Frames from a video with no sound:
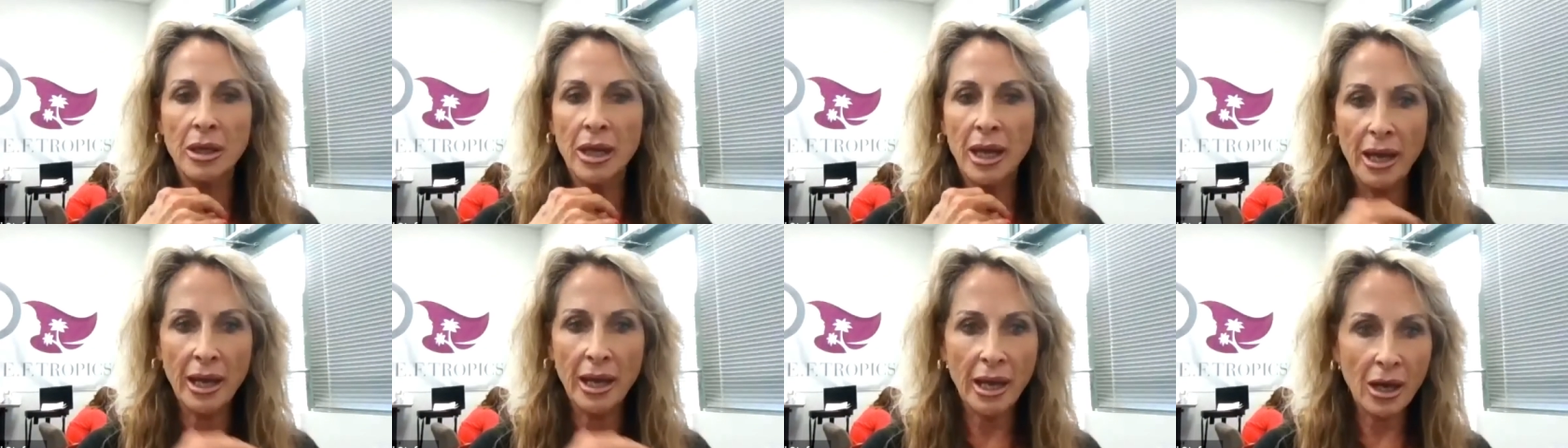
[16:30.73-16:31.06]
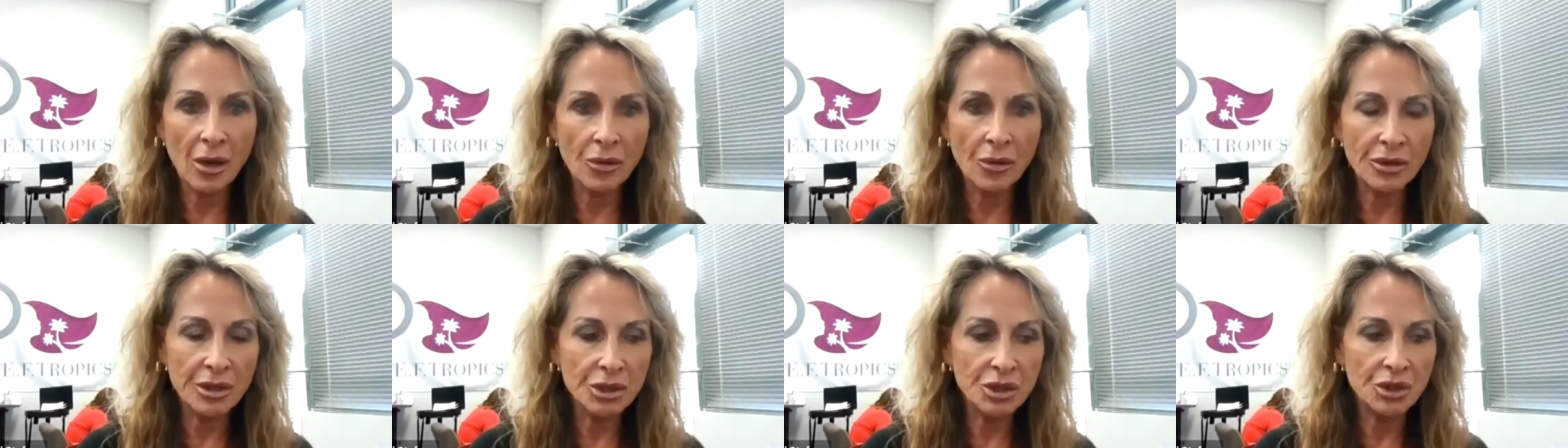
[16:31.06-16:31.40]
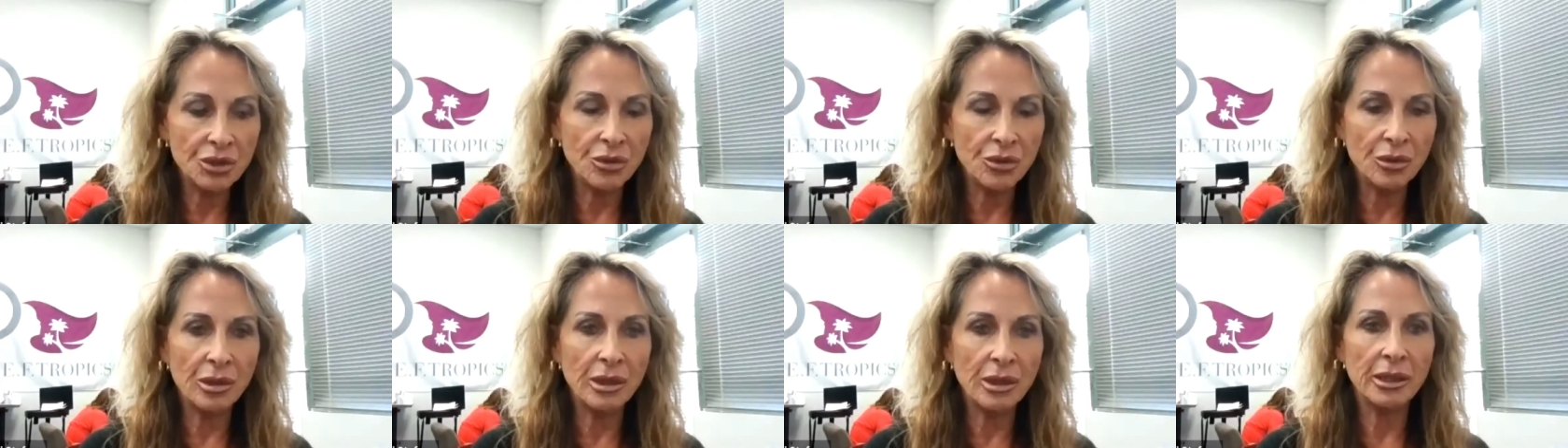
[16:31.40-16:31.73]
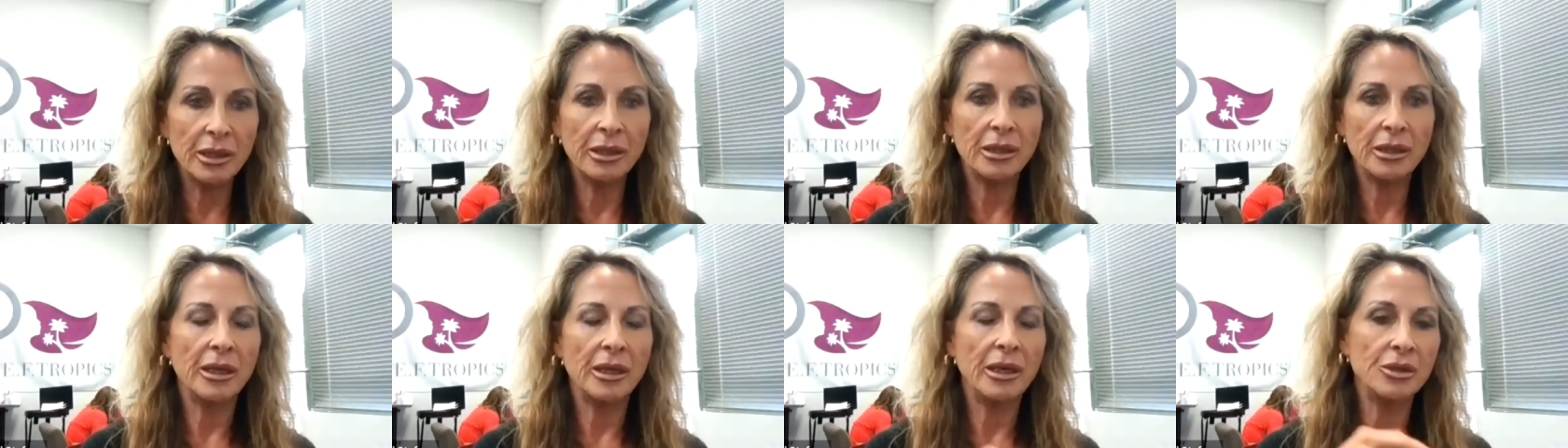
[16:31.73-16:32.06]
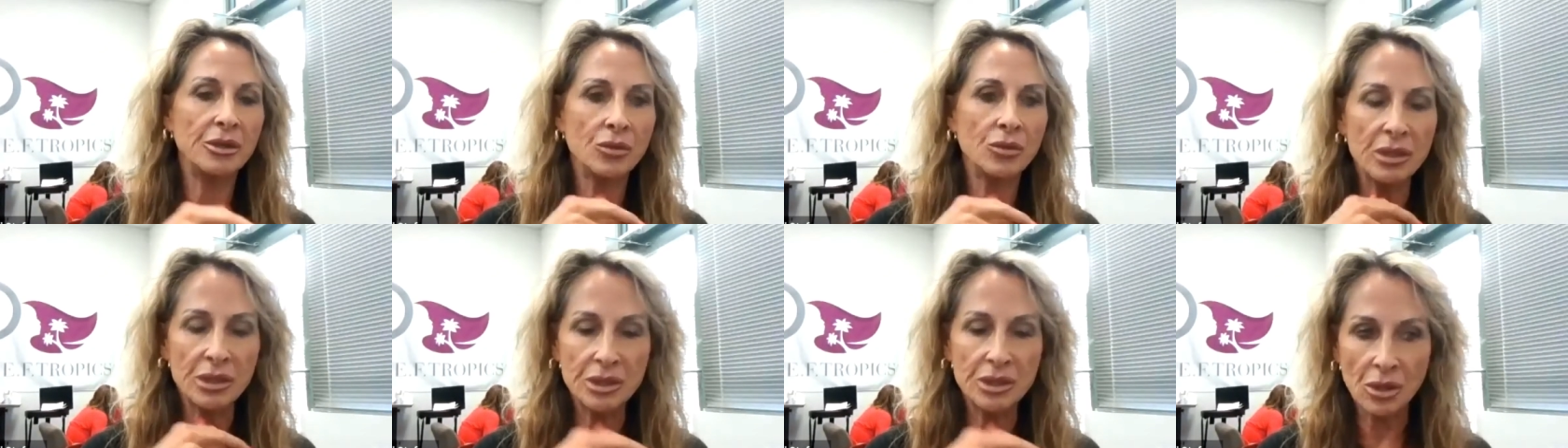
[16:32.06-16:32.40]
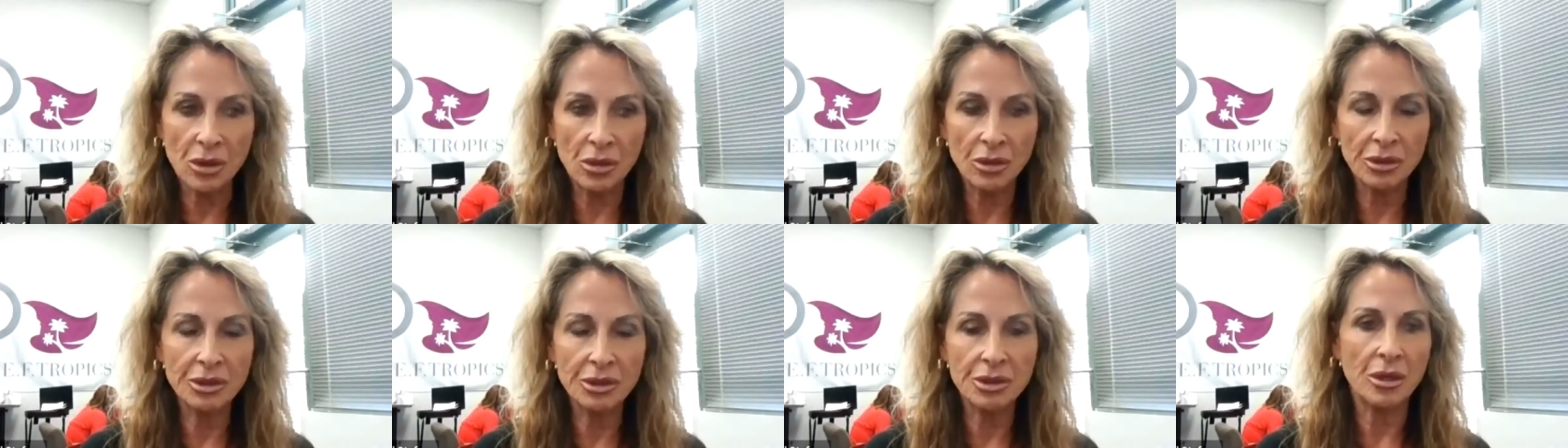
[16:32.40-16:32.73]
how to do it, and the
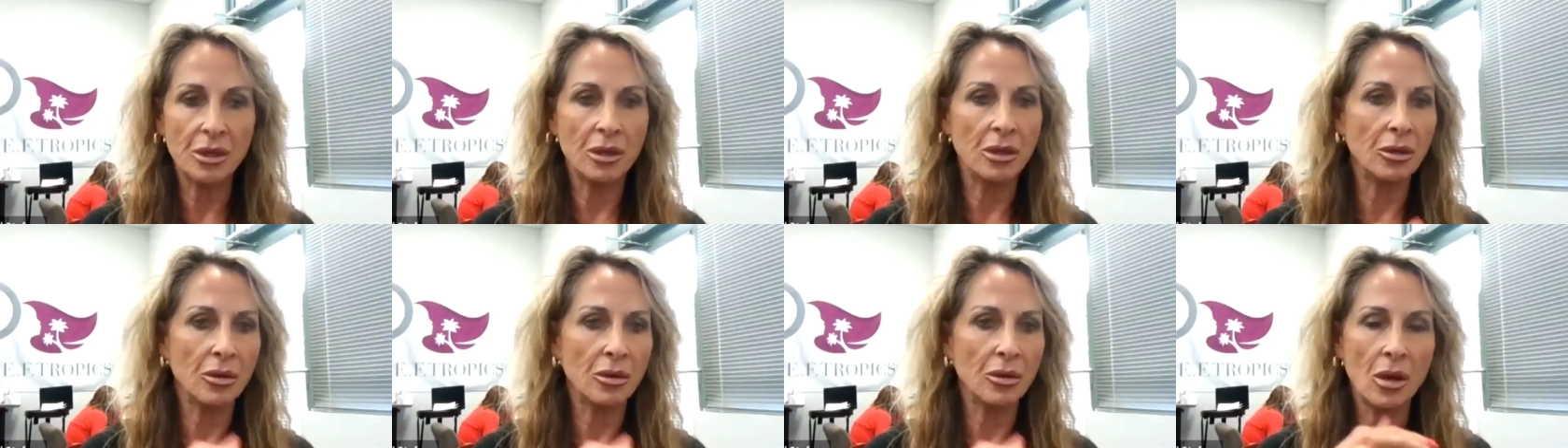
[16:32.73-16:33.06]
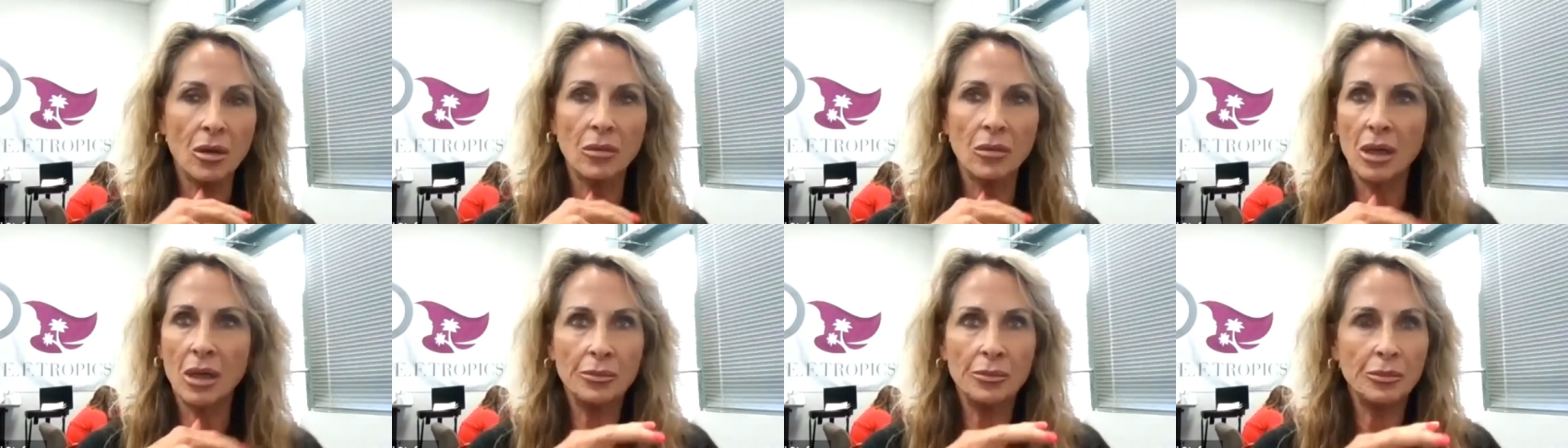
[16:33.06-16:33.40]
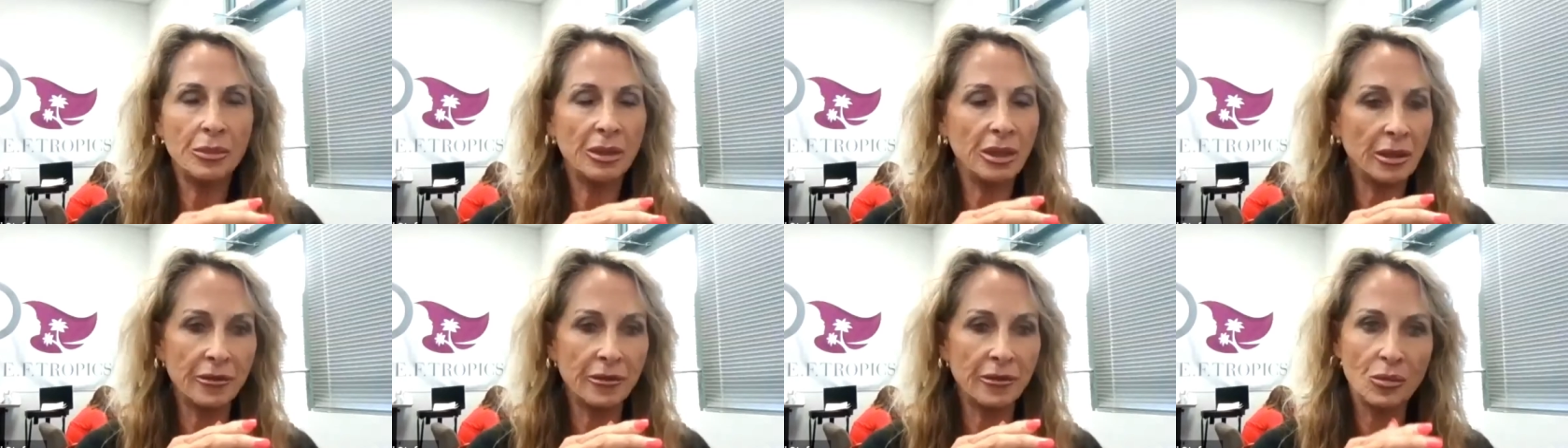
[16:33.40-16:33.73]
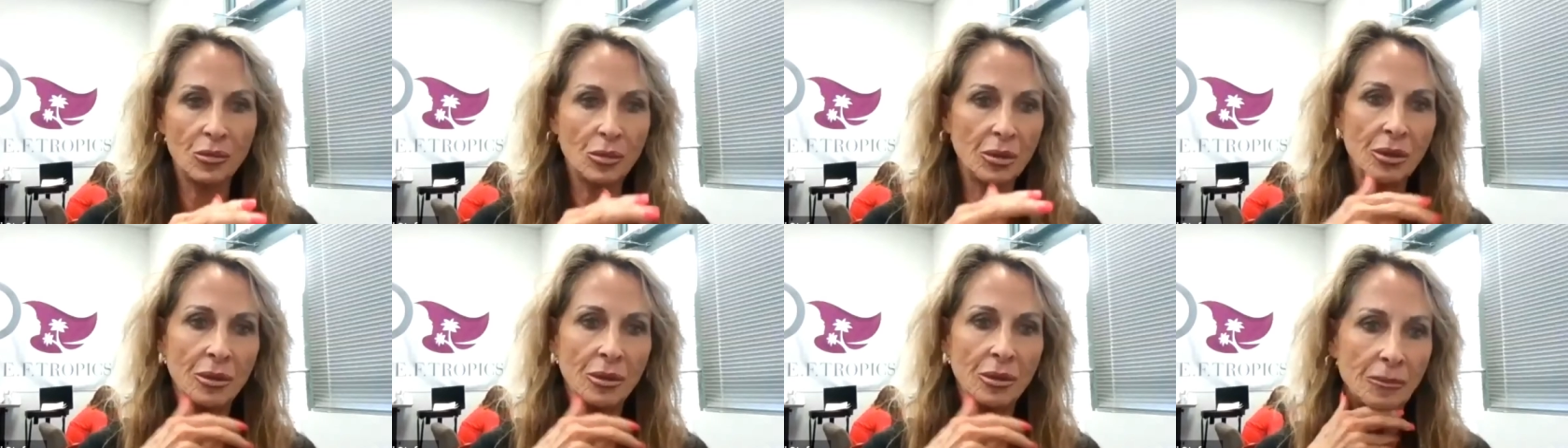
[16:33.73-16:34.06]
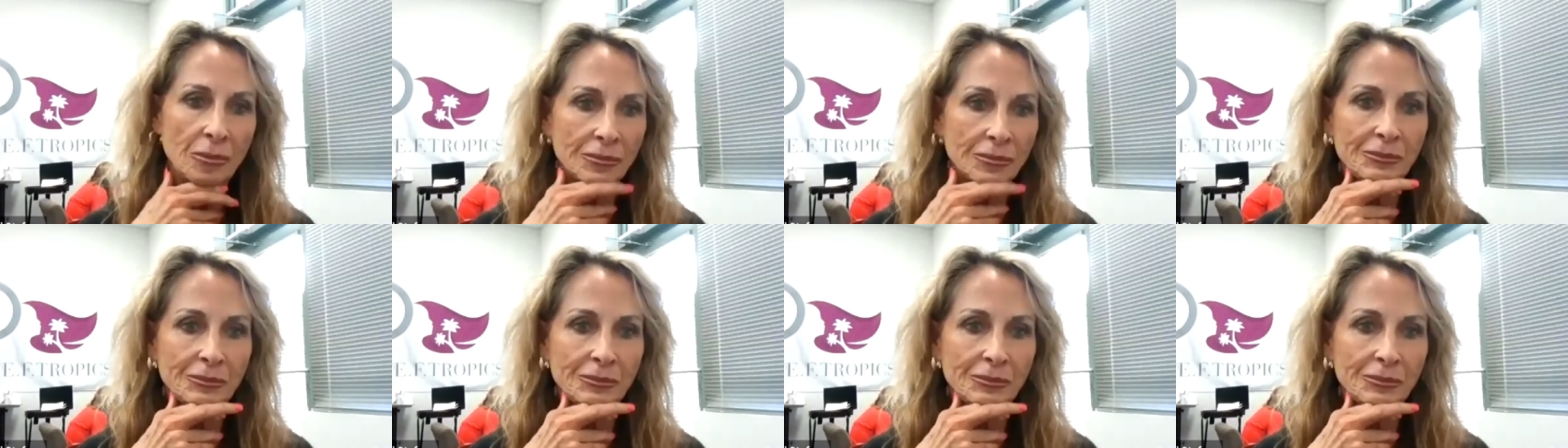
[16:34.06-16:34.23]
results are unbelievable.